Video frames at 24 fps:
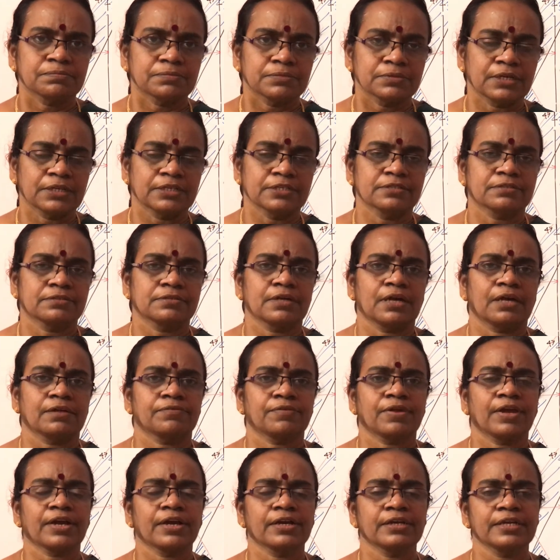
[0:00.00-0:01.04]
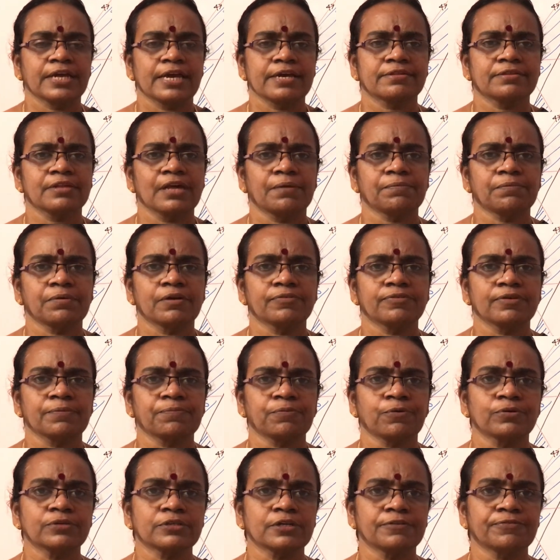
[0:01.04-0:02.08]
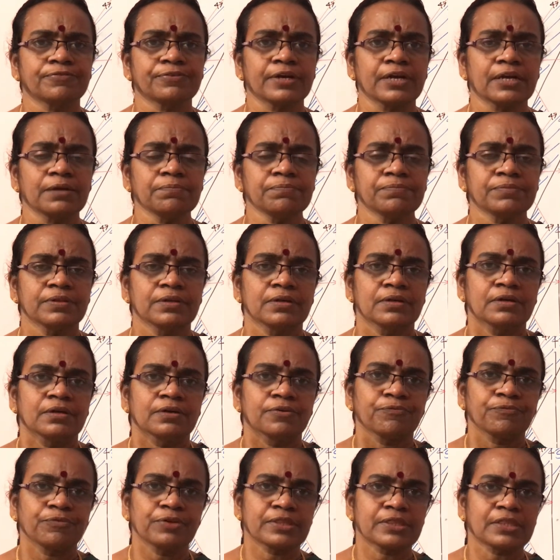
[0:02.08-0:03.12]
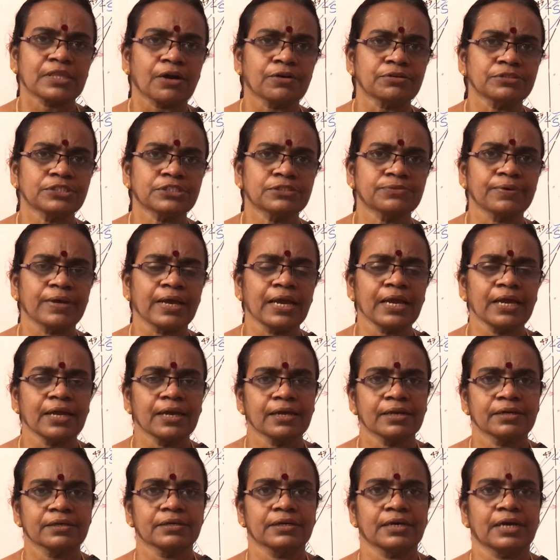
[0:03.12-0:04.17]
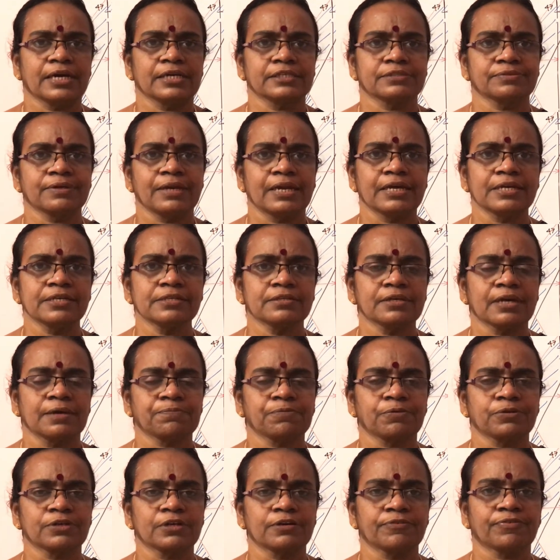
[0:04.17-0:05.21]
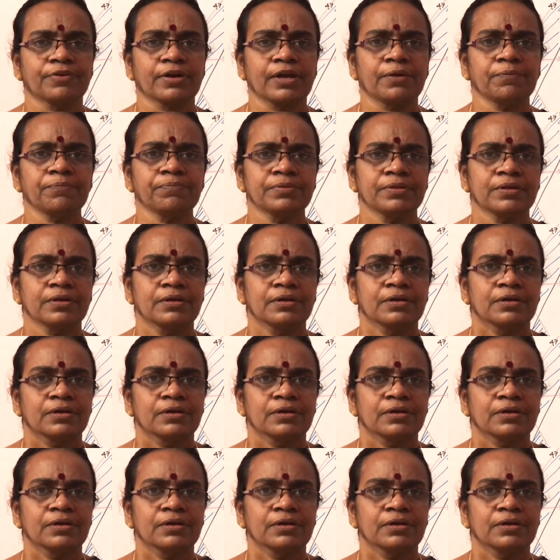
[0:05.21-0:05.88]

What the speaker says: That is taken the example of a portal frame without sway as well as a portal frame